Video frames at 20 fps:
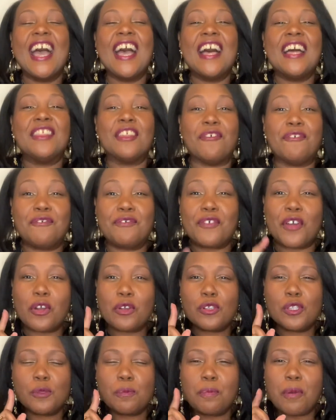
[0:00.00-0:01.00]
The
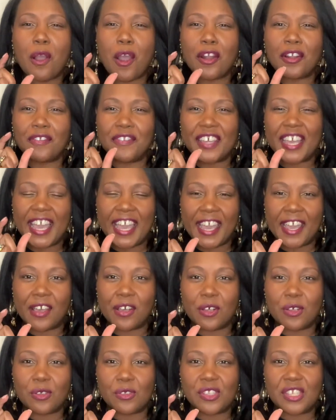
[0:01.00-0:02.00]
first part of the
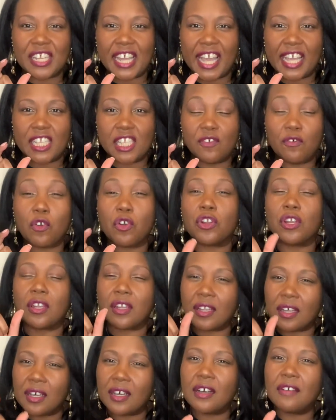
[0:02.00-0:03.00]
L stands for
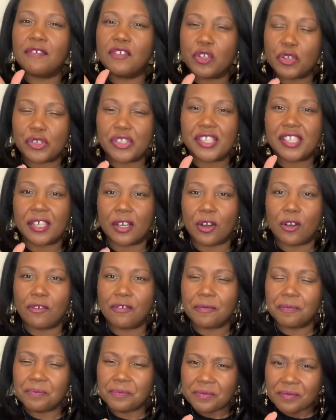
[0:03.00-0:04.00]
love yourself.
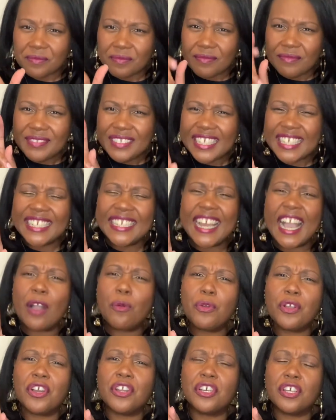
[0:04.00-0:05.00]
Now
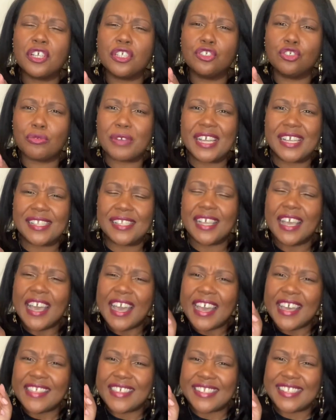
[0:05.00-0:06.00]
we're going to address
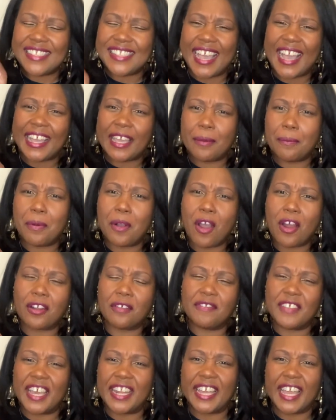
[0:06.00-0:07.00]
the second part
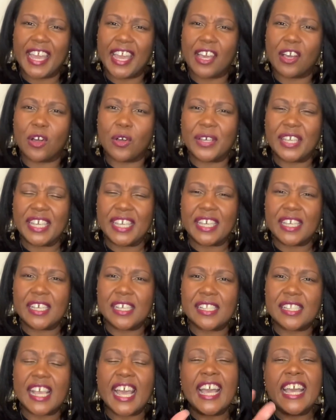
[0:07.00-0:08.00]
of that L
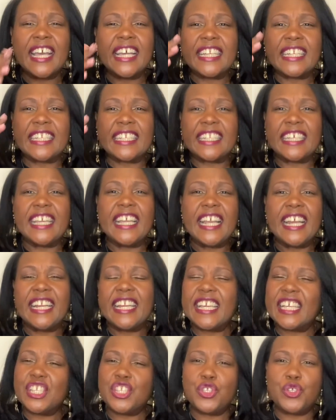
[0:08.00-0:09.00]
is lean
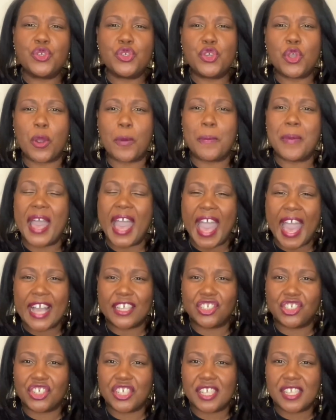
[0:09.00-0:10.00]
into your
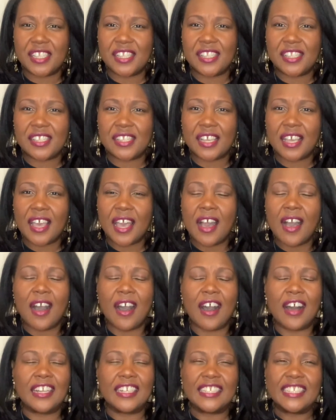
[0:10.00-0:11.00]
passions,
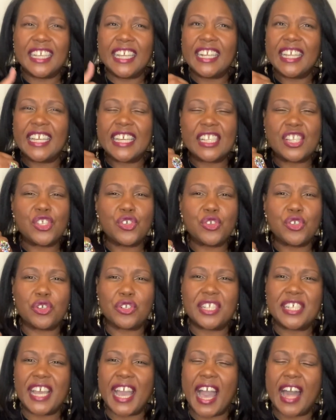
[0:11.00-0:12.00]
leaning into your
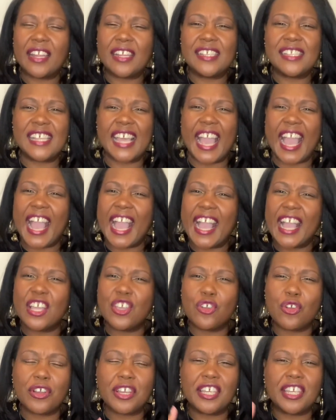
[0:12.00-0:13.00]
talents and
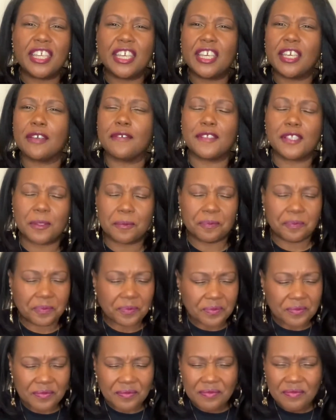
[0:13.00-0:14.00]
your gifts.
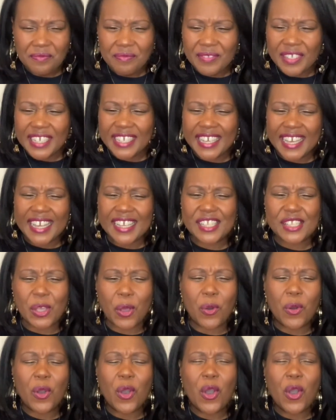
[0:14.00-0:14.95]
Yeah, so